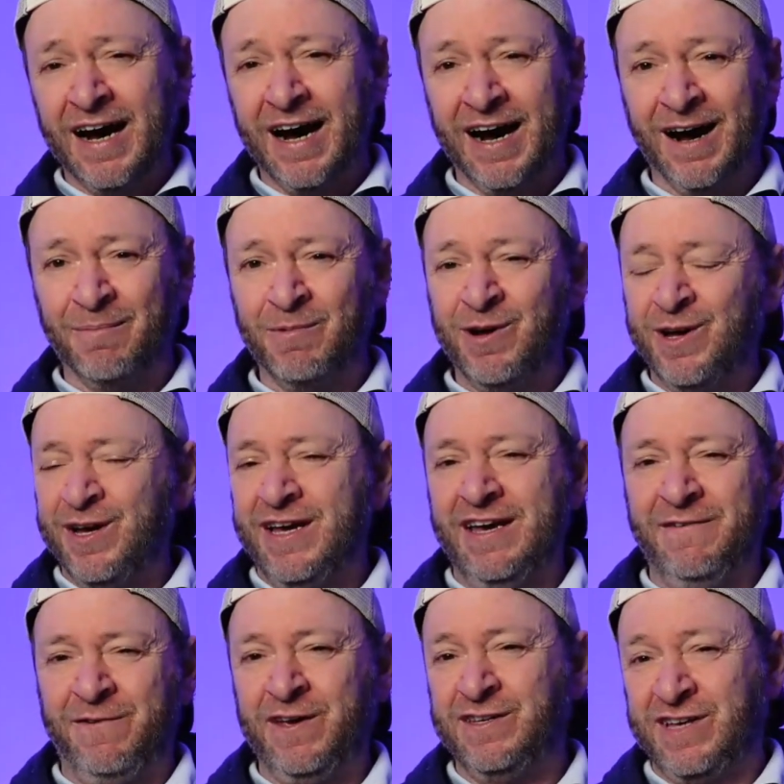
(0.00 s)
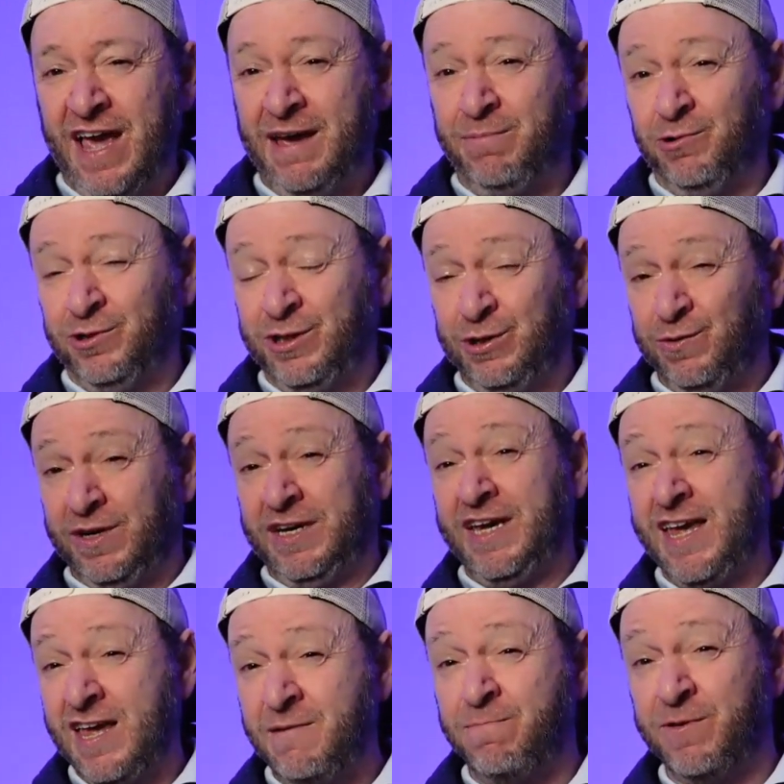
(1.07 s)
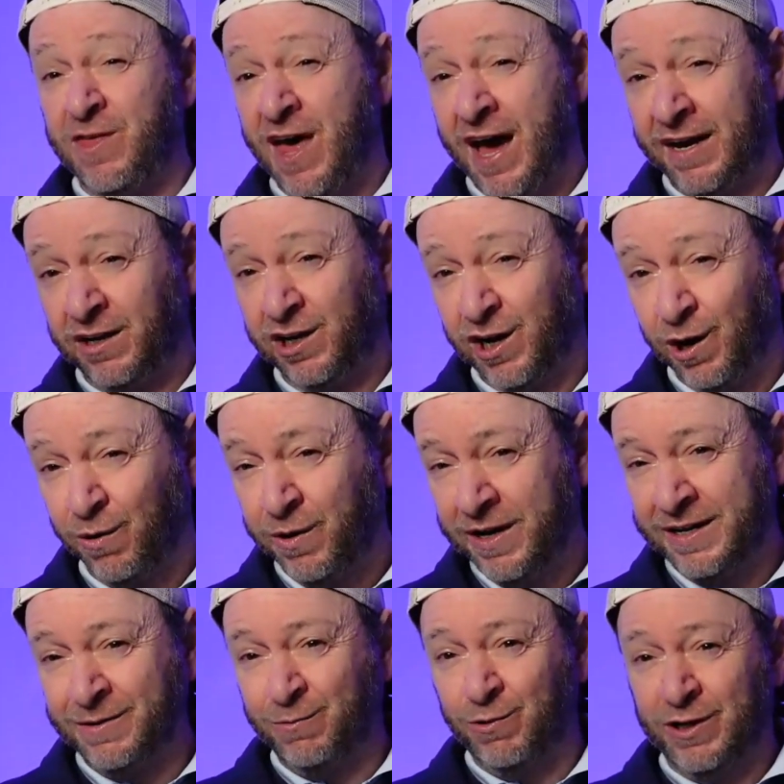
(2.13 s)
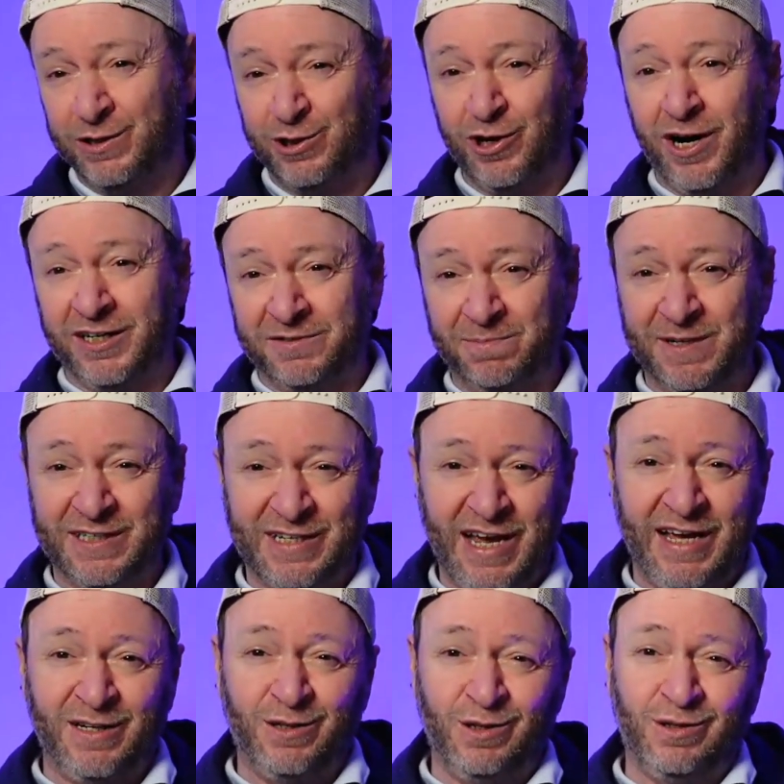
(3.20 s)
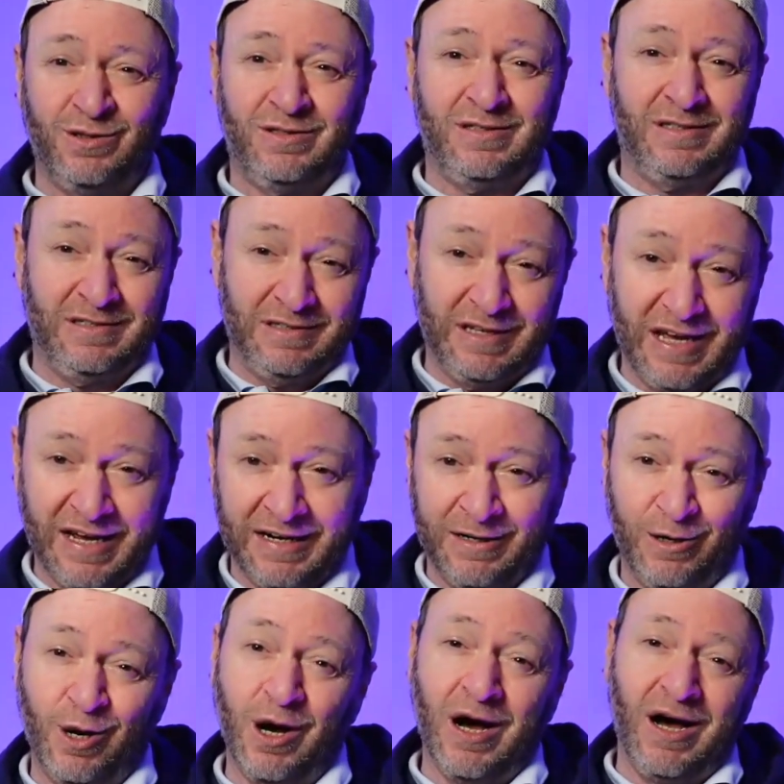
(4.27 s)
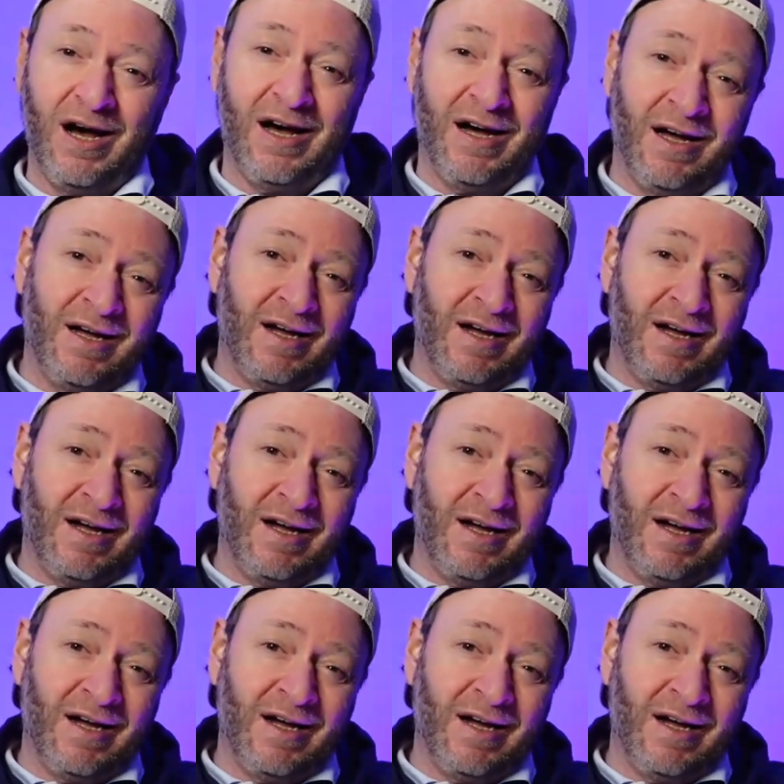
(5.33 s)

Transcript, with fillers: Um, if he's able to keep that going with Josh McDaniels, then uh,